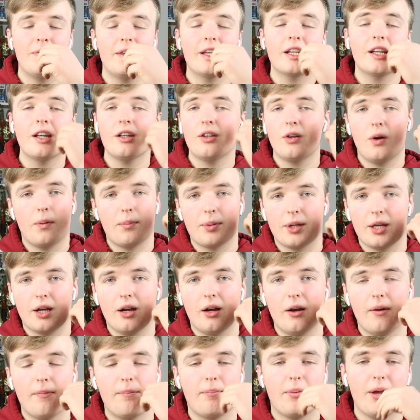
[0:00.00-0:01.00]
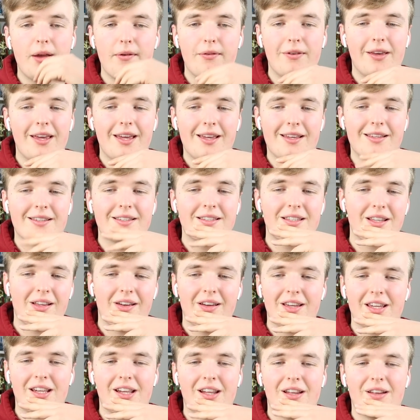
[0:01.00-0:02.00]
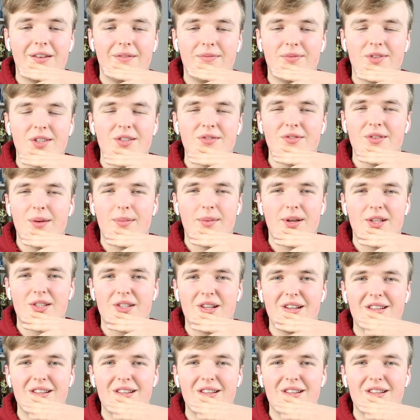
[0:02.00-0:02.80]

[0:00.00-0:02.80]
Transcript: It could not be her, but if it is, like, it doesn't really make